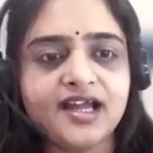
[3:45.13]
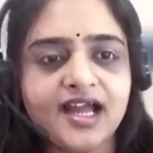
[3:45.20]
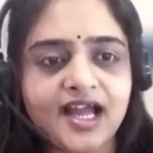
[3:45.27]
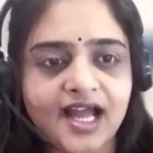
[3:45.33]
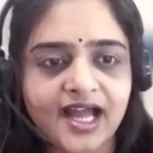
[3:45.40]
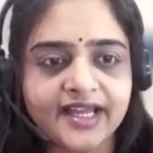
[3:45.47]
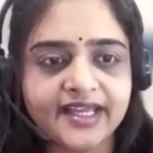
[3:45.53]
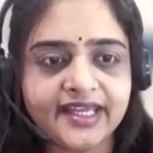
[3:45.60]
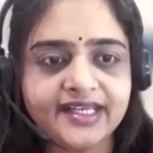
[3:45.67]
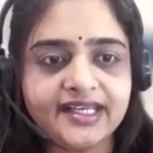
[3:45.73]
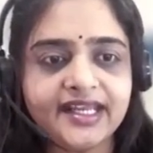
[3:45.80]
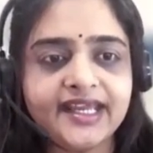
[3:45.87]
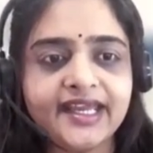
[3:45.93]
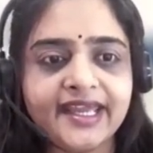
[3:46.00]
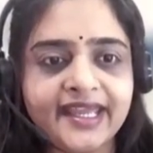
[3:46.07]
Again,
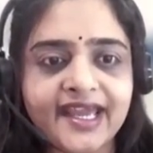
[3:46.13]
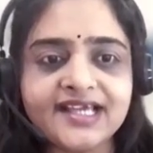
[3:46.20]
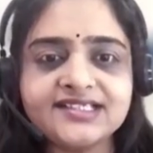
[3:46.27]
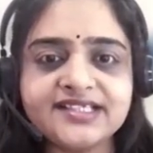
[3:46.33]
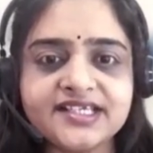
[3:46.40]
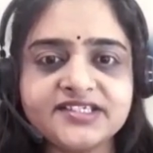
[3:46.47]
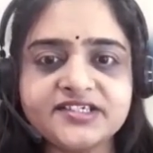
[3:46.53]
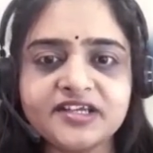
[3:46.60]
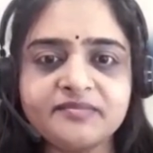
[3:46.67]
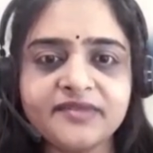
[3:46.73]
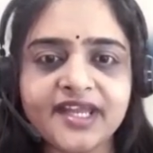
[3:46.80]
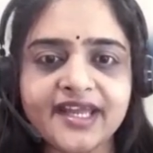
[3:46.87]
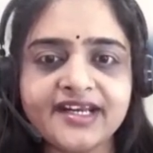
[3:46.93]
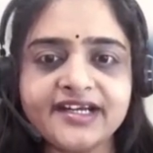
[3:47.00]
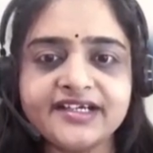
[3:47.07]
AI system
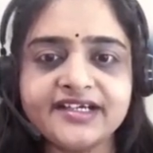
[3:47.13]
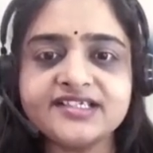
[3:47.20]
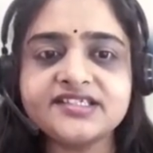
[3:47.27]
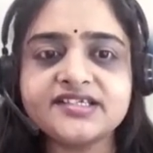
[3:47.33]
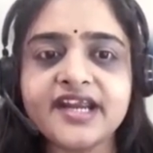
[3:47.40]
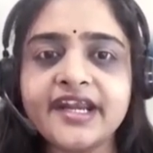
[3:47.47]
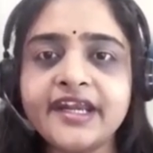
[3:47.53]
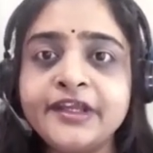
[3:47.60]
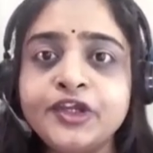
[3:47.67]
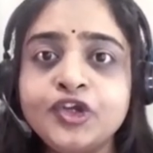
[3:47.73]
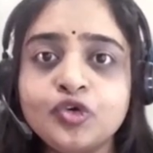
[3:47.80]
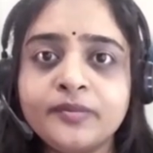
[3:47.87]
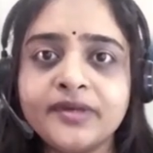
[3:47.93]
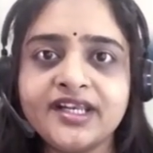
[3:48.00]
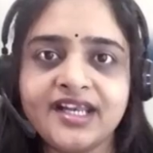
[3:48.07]
can understand
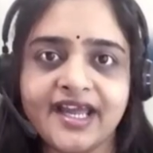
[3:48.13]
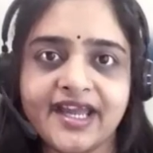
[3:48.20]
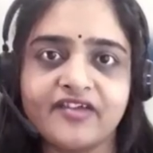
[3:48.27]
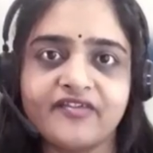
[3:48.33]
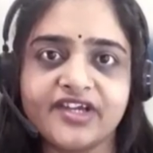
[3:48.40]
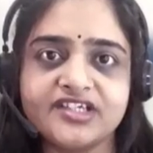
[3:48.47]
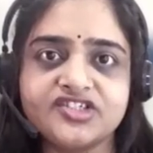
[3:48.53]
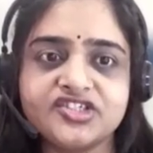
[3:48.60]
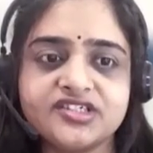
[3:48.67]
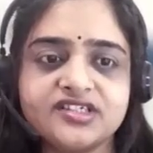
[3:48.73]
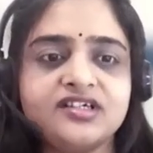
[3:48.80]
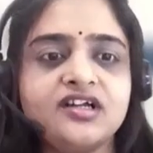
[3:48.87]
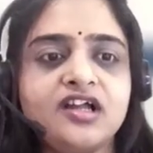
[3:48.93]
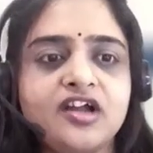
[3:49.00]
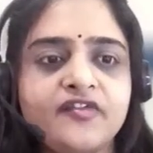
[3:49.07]
human language,
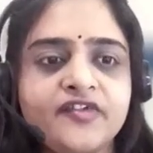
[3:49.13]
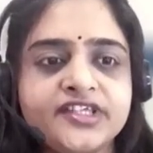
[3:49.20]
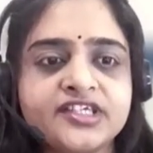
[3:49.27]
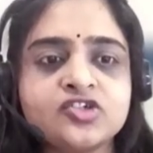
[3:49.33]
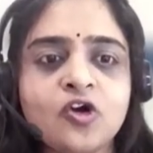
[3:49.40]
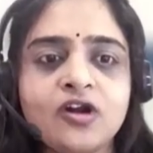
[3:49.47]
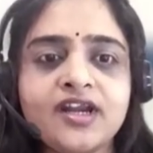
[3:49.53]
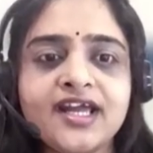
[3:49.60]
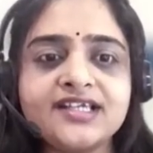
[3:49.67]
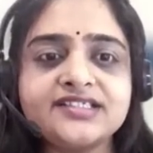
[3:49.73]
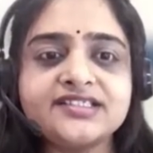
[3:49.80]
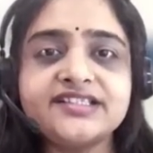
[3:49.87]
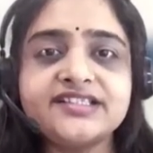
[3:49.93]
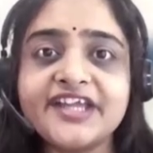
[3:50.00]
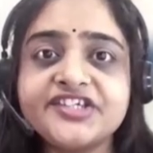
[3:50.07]
which is called as
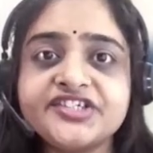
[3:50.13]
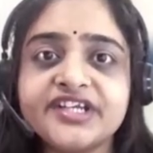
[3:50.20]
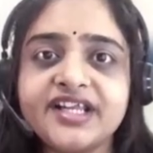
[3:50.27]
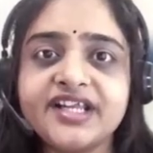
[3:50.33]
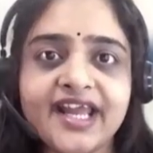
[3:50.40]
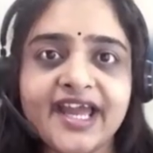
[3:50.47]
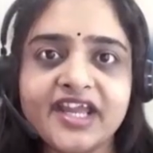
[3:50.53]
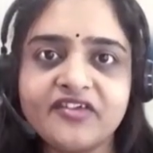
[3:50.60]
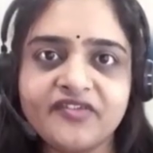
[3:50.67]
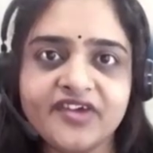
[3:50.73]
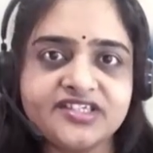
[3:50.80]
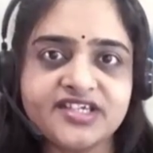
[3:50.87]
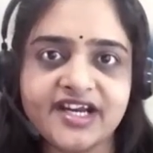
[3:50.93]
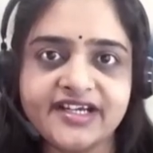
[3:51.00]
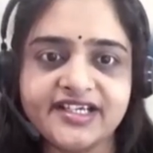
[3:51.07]
natural language
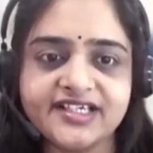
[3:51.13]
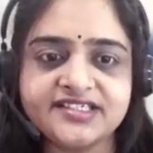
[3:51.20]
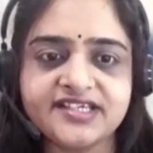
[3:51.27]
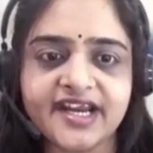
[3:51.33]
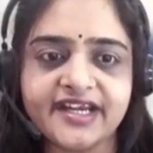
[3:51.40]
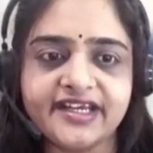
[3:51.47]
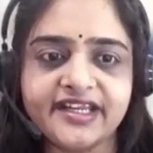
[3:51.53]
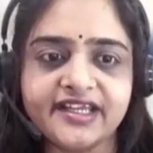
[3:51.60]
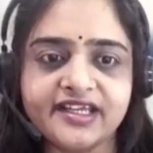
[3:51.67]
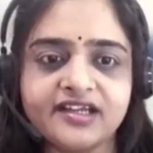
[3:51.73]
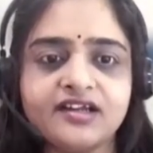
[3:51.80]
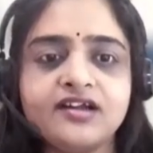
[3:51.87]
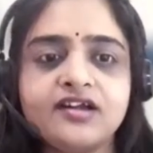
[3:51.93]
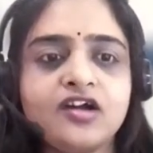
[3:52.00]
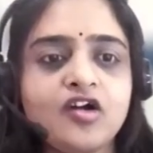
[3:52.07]
understanding.
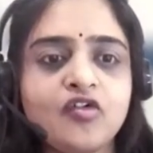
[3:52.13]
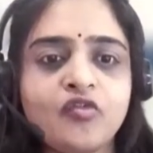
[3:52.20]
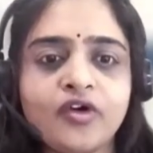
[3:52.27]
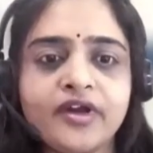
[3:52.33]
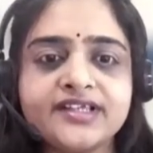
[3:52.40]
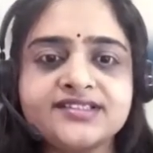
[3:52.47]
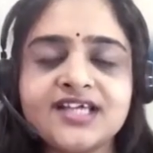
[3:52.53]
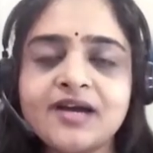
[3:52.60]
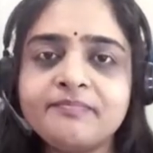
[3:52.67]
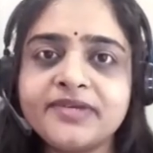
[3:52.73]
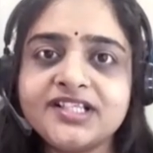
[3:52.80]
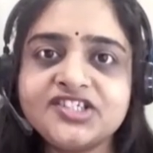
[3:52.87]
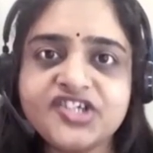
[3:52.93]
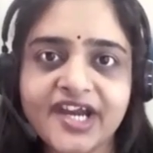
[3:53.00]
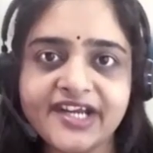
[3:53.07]
For example,
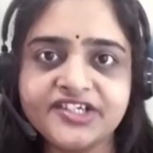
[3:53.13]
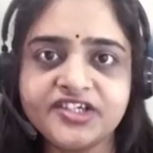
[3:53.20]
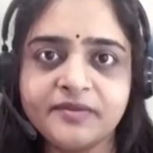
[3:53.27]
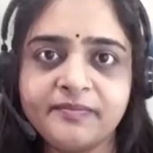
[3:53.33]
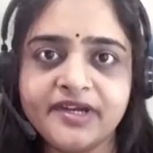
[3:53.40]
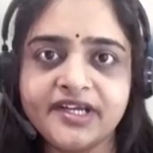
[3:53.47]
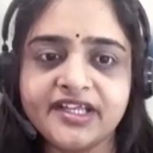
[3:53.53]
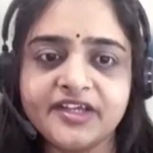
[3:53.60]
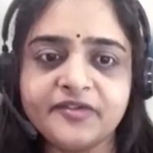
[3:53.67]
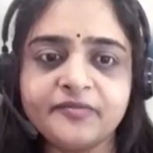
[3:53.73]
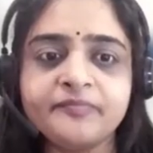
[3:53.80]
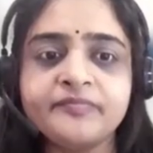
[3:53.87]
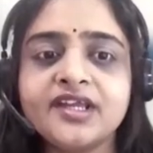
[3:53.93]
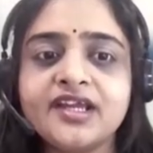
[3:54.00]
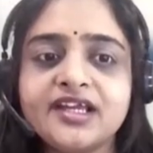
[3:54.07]
ChatGPT.
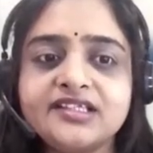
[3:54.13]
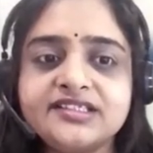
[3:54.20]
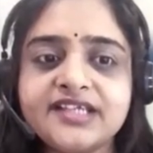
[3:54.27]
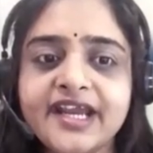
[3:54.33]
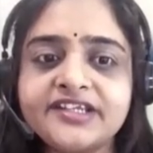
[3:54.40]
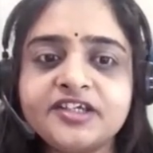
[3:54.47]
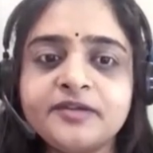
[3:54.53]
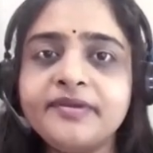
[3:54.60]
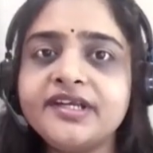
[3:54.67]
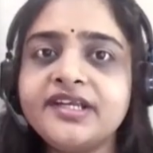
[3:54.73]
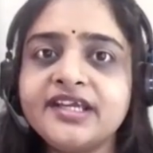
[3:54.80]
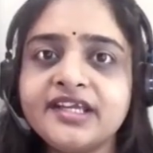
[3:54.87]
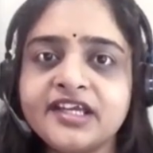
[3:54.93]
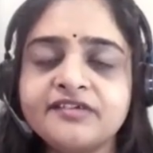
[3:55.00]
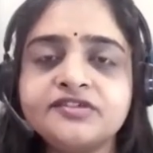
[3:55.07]
ChatGPT
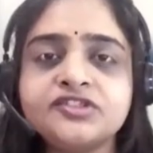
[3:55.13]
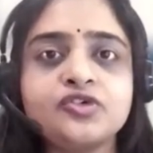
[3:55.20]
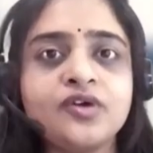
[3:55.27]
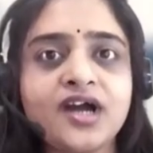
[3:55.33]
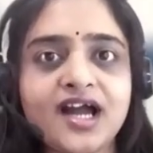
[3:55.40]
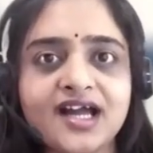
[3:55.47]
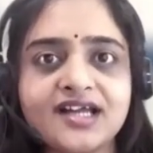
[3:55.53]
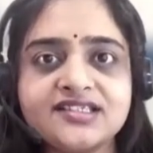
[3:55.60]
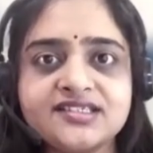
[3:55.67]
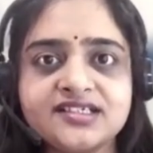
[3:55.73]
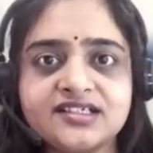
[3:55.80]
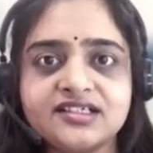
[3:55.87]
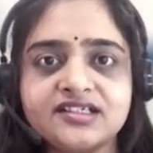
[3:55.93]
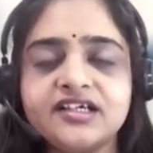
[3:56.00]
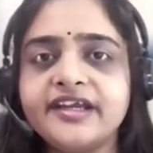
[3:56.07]
gives you an
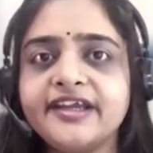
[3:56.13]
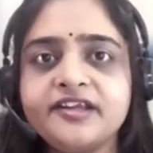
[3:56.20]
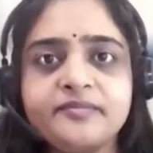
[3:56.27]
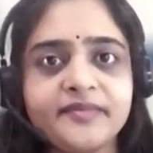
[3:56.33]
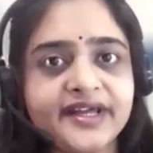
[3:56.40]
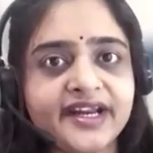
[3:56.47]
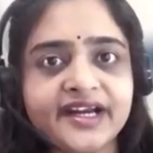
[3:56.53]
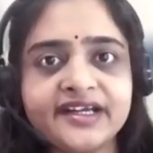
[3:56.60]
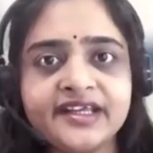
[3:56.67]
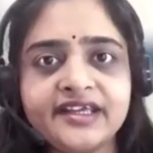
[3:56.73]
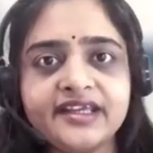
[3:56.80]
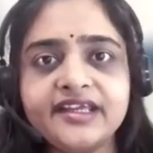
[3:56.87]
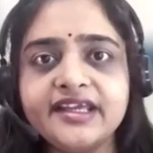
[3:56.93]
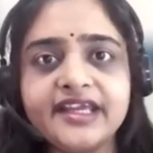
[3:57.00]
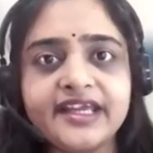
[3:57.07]
answer in
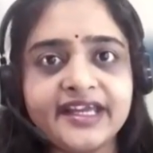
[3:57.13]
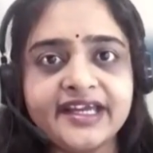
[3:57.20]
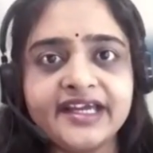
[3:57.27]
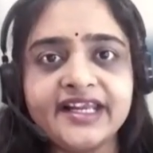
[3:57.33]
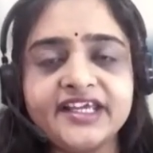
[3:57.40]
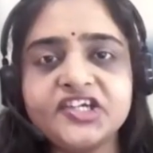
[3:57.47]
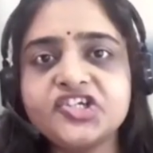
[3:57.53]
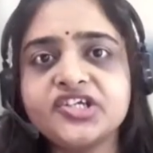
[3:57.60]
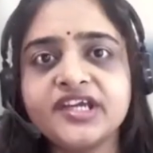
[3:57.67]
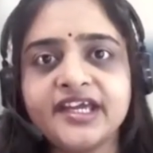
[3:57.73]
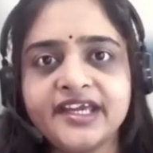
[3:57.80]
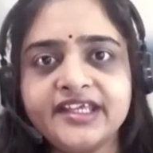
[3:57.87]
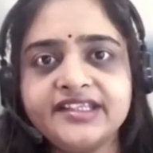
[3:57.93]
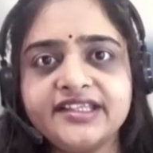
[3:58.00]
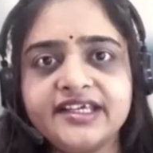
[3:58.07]
Marathi, English,
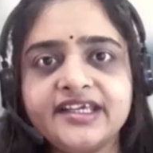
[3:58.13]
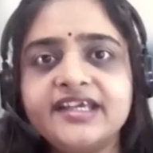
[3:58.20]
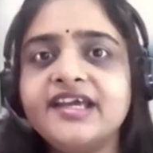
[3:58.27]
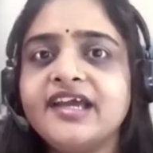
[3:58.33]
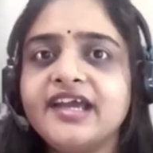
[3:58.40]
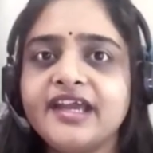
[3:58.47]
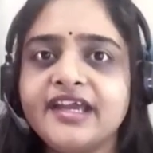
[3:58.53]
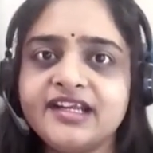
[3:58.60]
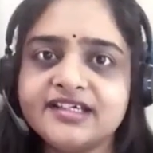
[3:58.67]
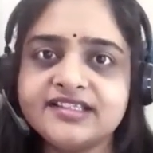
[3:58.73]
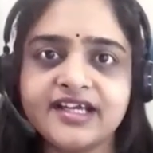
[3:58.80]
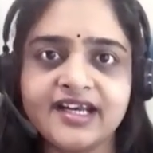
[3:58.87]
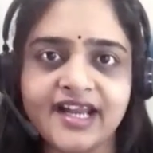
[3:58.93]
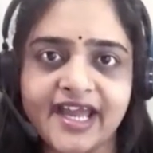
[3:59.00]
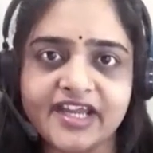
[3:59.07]
Hindi, in other
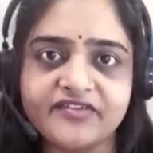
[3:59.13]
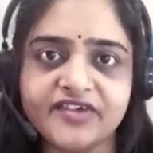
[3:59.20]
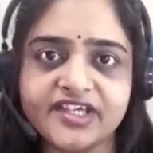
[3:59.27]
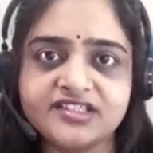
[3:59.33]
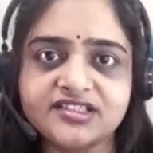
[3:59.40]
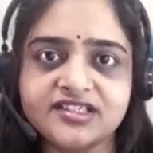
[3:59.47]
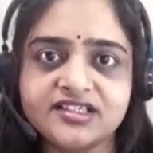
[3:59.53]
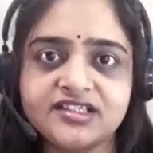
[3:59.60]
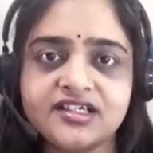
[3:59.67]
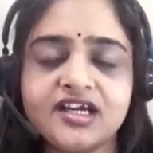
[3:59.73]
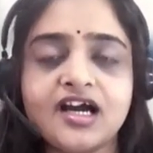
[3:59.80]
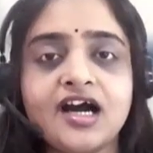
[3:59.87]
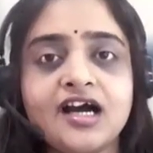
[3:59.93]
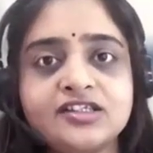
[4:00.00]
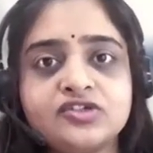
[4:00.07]
language.
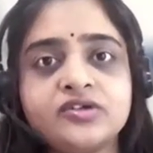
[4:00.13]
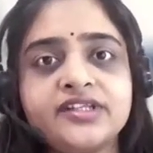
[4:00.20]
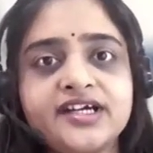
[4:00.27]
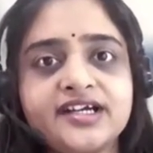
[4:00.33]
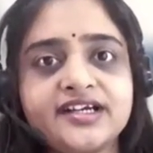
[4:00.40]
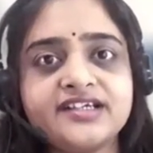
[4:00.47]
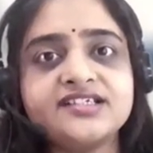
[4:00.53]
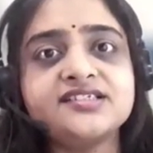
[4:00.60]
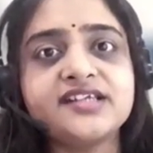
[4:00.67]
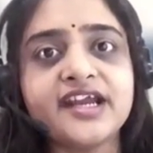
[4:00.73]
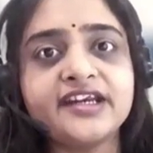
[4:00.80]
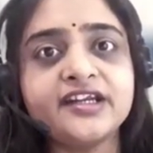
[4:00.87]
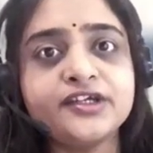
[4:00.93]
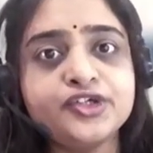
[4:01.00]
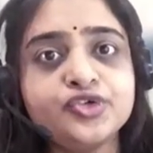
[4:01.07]
Also, they understand
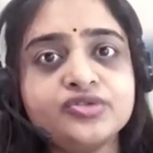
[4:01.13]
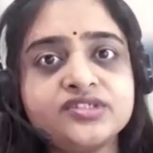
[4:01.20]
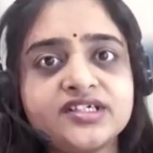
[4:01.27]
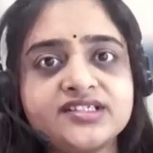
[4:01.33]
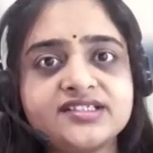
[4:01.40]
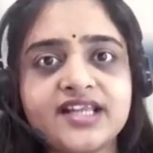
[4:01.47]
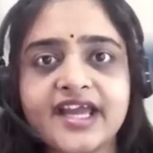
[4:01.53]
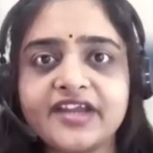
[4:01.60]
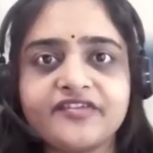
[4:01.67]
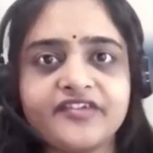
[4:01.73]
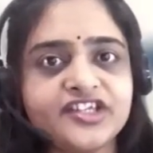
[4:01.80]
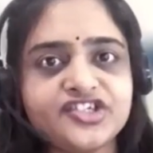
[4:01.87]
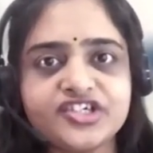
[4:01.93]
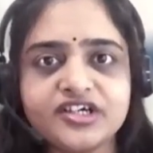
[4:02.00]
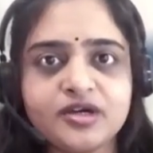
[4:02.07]
the user's
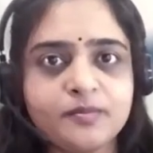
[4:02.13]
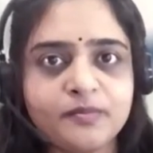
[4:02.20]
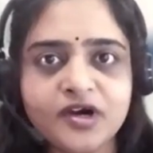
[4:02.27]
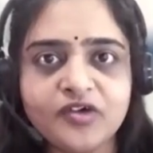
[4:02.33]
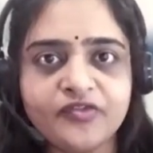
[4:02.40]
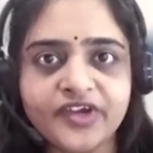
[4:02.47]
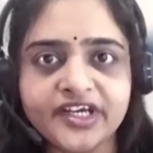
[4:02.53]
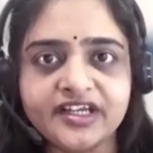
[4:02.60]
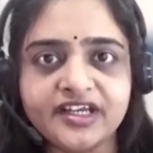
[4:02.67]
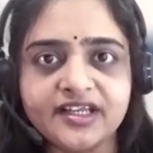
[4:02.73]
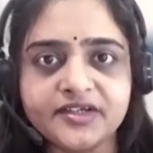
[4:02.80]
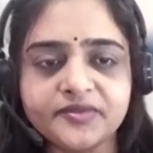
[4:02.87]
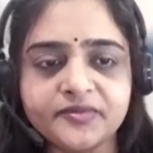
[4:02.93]
language perfectly.